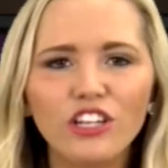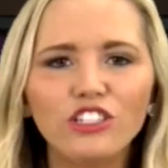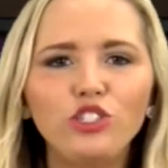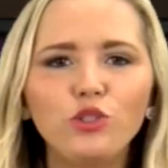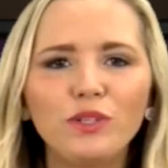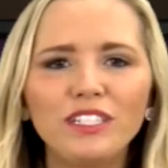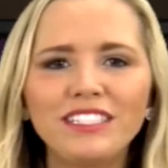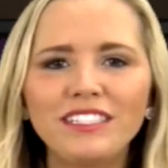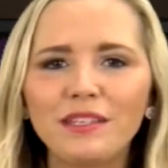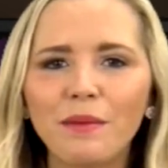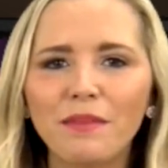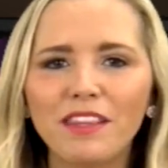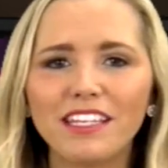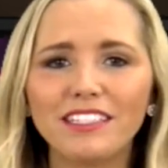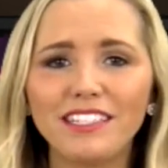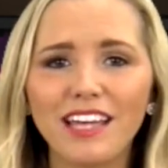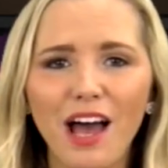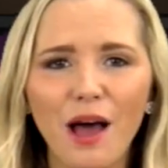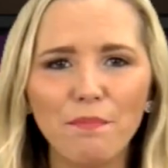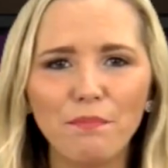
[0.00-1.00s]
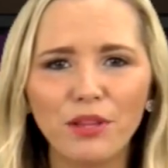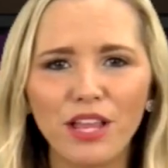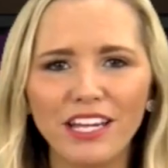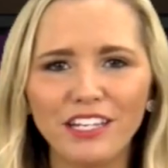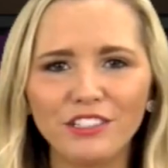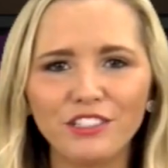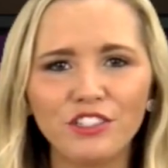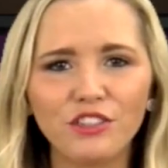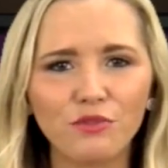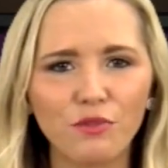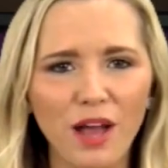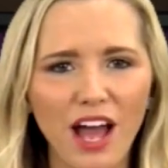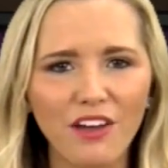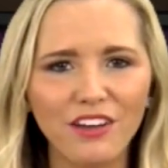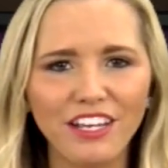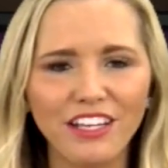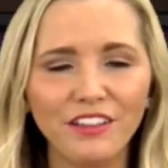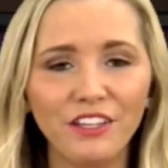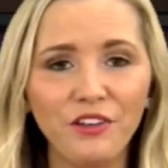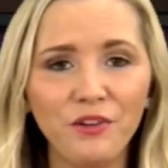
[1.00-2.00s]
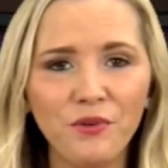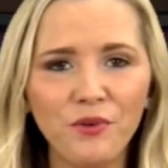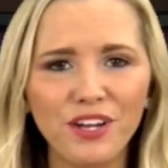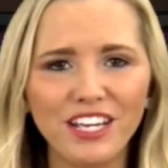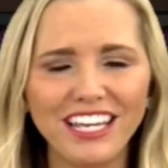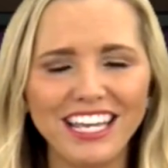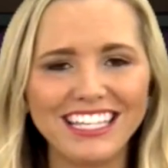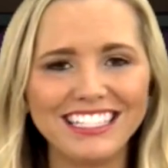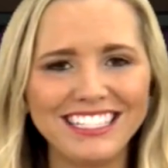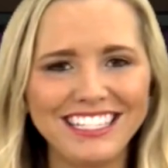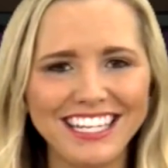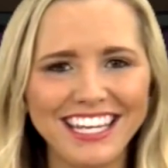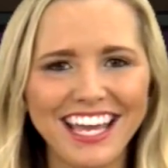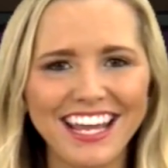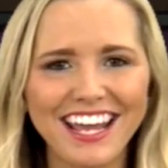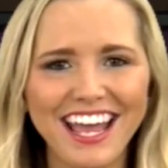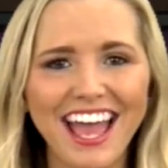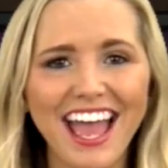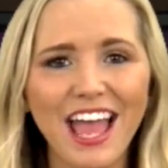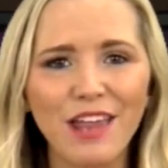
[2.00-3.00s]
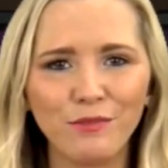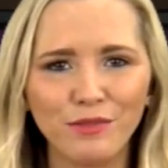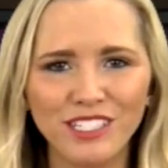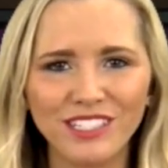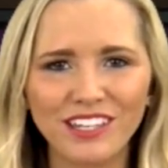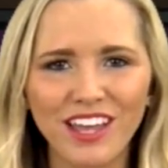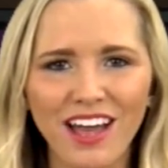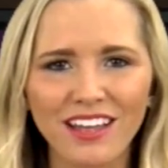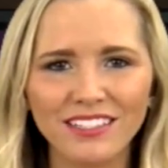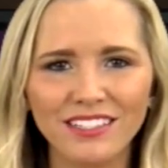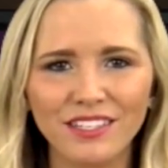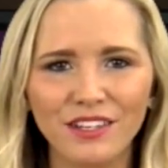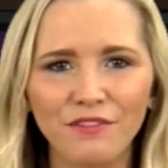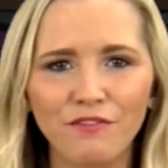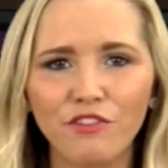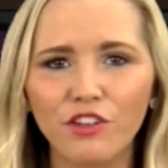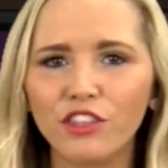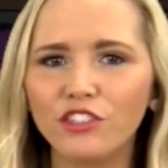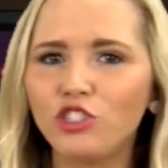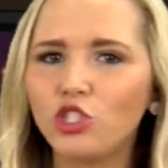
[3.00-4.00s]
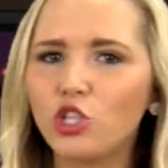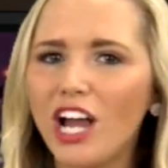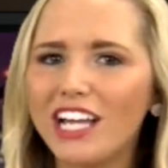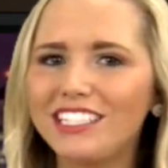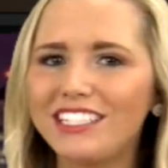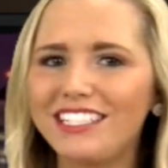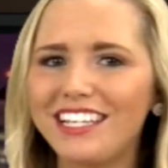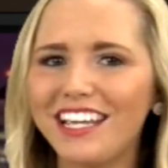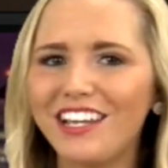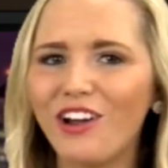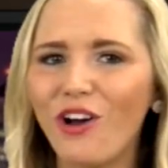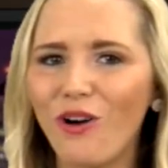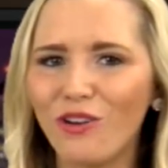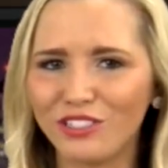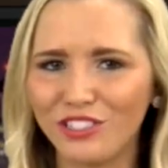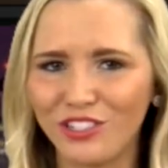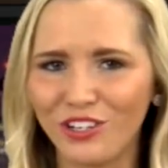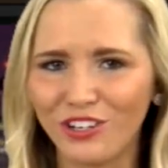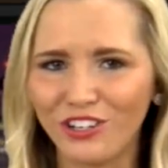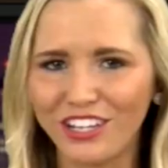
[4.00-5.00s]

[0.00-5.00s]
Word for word: Join some of the top players throughout Illinois, Indiana, and Wisconsin for the Tri-State All-Star